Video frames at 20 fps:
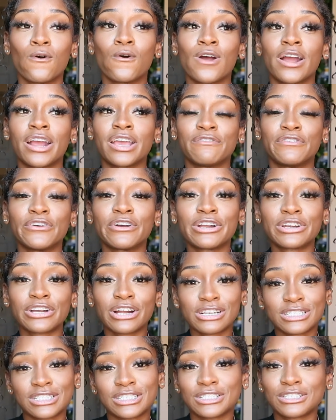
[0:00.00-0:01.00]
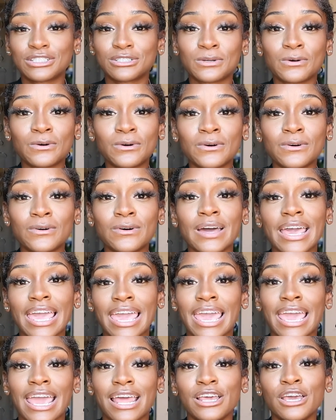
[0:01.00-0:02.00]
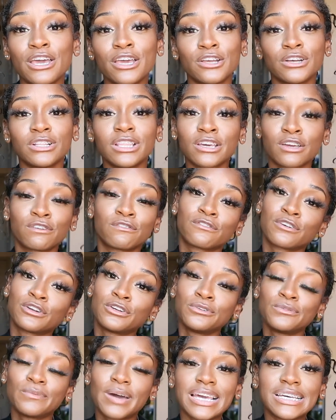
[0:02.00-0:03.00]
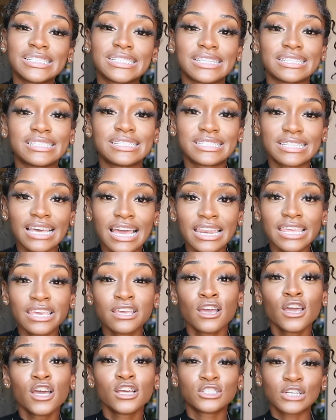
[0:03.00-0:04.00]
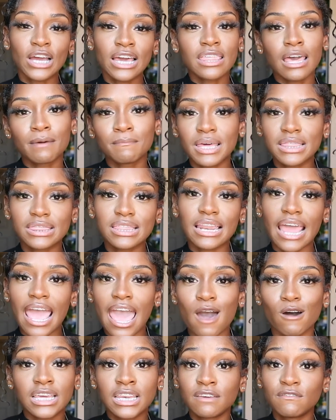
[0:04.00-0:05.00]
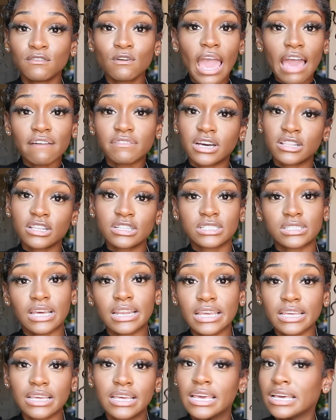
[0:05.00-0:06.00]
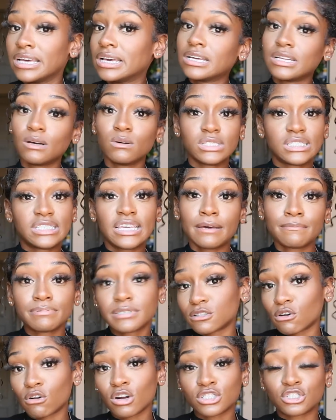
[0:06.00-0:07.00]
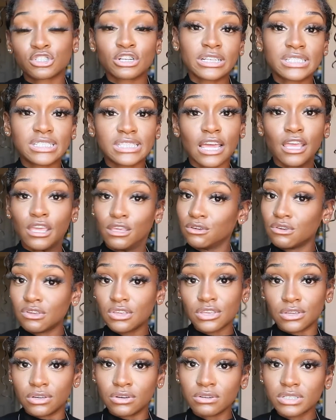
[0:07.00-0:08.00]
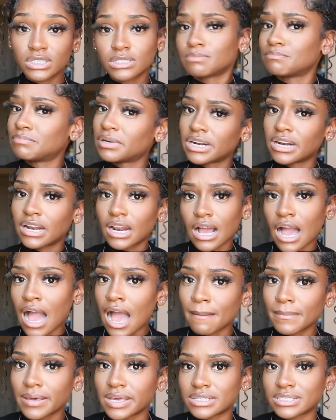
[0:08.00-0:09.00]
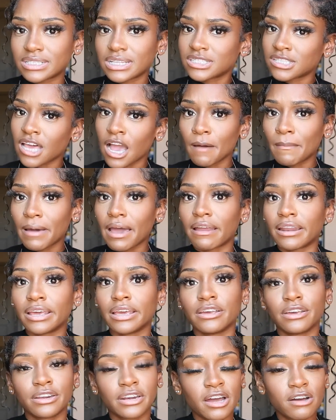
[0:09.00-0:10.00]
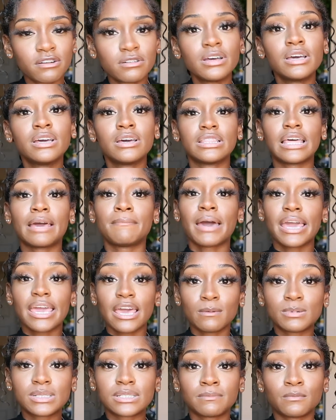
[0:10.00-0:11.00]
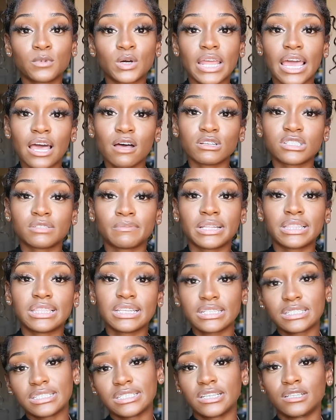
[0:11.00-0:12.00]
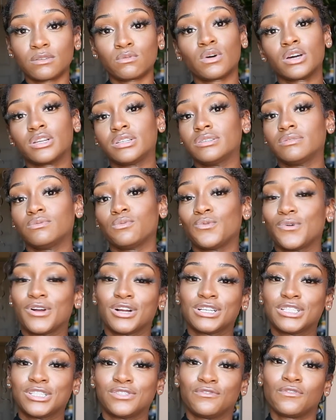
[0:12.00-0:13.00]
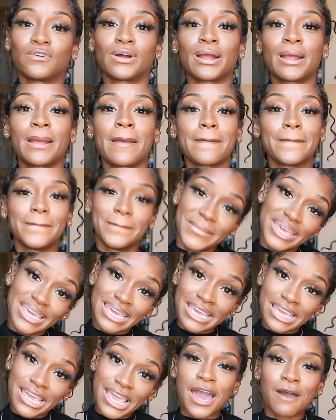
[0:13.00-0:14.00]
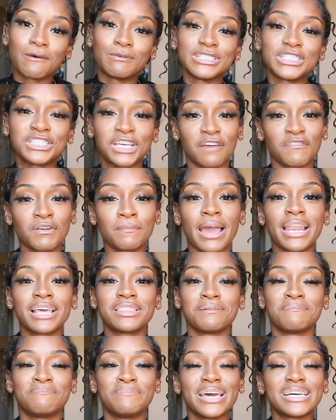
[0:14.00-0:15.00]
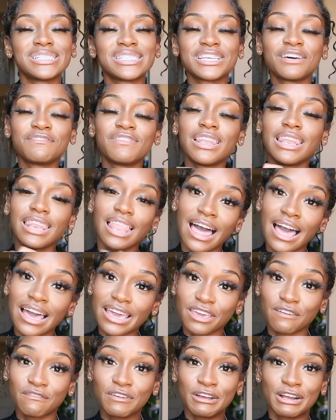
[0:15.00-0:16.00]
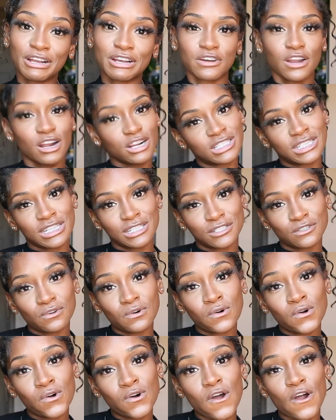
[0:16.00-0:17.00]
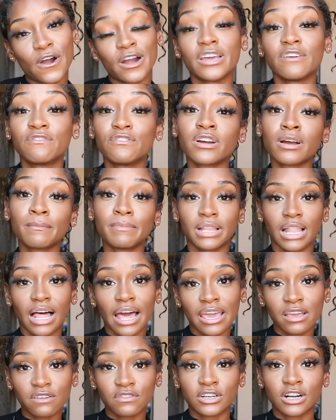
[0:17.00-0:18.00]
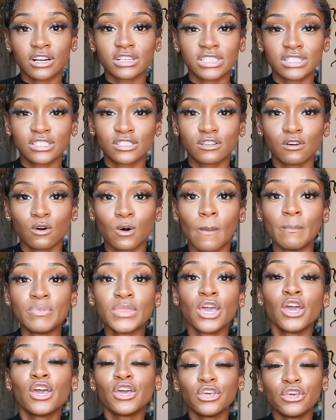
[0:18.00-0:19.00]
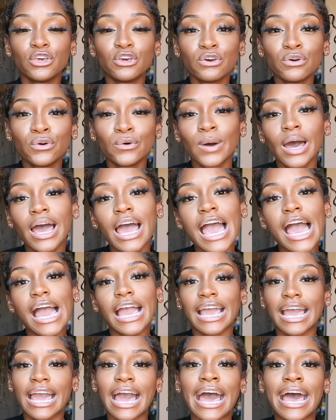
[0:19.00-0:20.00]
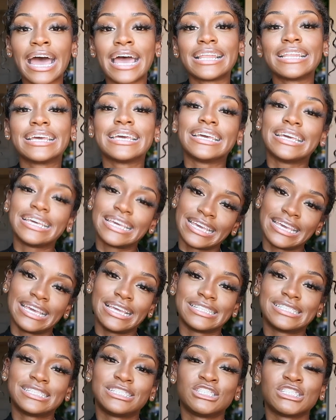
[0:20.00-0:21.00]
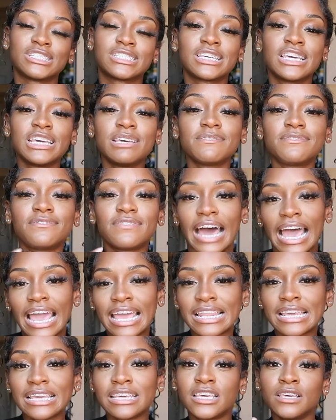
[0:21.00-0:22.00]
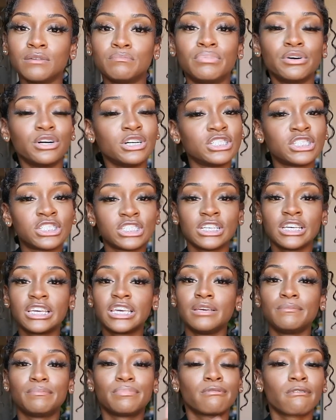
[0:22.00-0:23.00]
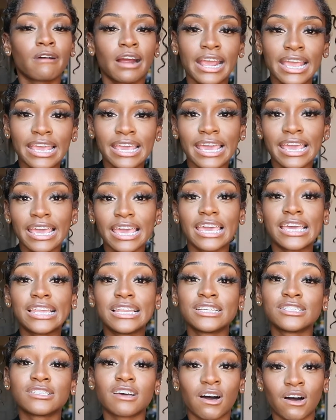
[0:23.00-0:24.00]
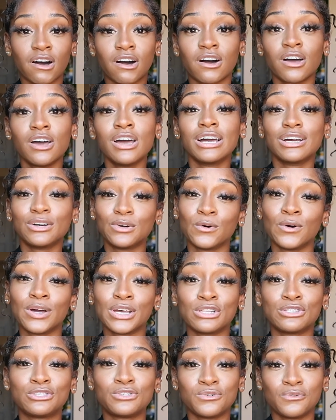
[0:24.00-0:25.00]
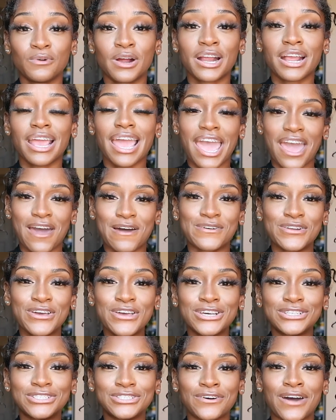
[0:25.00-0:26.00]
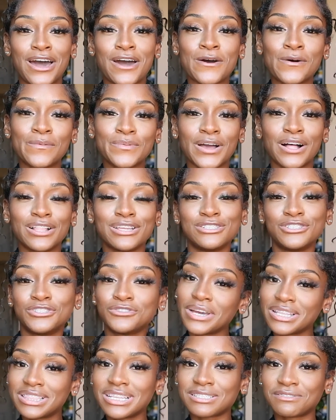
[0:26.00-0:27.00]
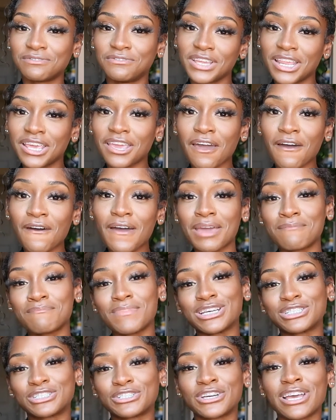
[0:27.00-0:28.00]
or if you're in nursing school and you're looking for new ways to study, try that method out. And if you have other study tips or tricks that you use, put it in the comments. Let's talk about it, you know? That might help someone else, but this is what works for me. I wish everybody the best of luck if you're in nursing school, or if you're applying for nursing school. You got it. Just keep fighting, keep pushing, keep praying. It is all going to work out. So I hope y'all enjoyed this video, and make sure